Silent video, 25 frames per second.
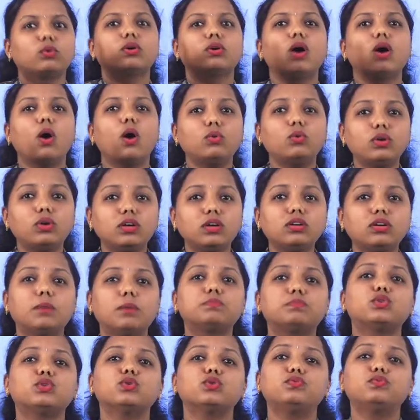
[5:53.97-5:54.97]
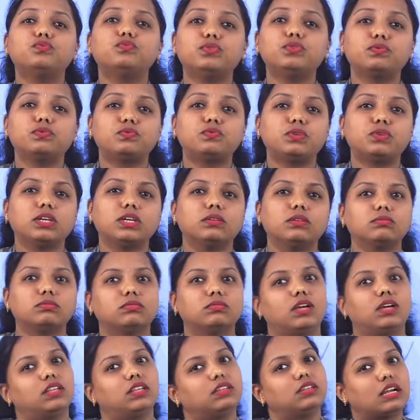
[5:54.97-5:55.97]
Count down up to 50.
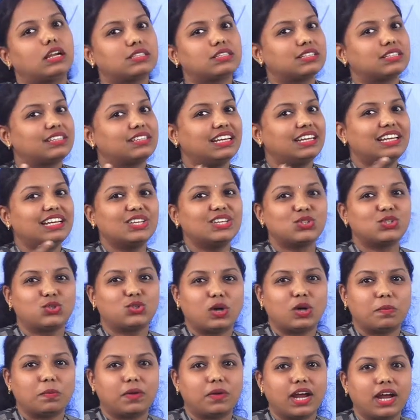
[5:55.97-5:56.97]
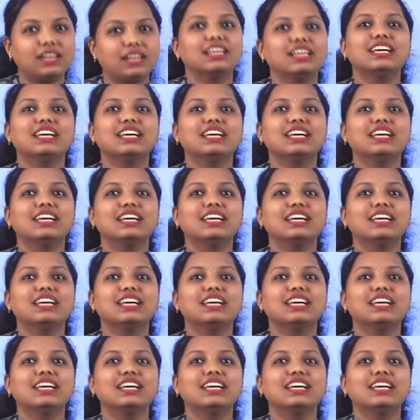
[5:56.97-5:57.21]
Well, that's a tedious job, right?